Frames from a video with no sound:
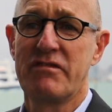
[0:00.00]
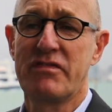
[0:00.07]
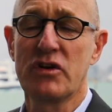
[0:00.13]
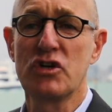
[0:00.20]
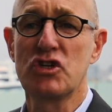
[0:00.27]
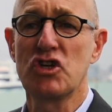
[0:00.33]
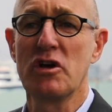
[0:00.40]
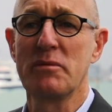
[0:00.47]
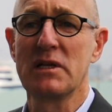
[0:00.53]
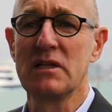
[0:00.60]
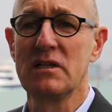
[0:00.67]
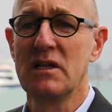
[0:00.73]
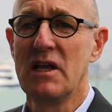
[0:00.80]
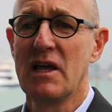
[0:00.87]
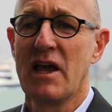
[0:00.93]
ferry
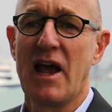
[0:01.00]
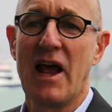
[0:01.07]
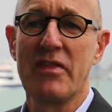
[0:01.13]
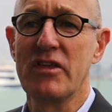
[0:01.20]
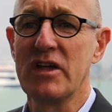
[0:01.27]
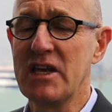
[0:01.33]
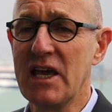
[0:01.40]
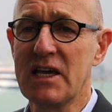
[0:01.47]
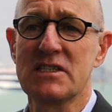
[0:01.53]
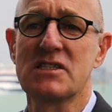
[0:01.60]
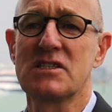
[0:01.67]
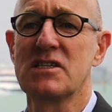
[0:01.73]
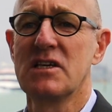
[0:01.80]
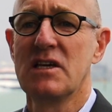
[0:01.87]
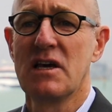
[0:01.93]
terminal and the
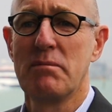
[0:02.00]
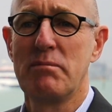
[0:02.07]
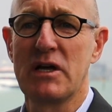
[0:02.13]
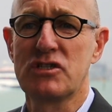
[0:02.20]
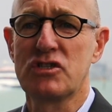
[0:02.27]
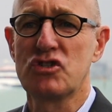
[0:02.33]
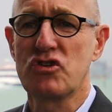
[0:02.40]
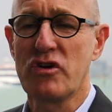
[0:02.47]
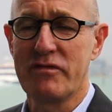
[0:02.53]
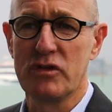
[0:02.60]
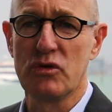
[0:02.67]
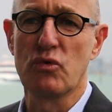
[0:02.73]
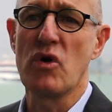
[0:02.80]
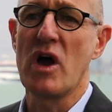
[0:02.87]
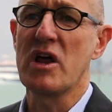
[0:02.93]
next, but to travel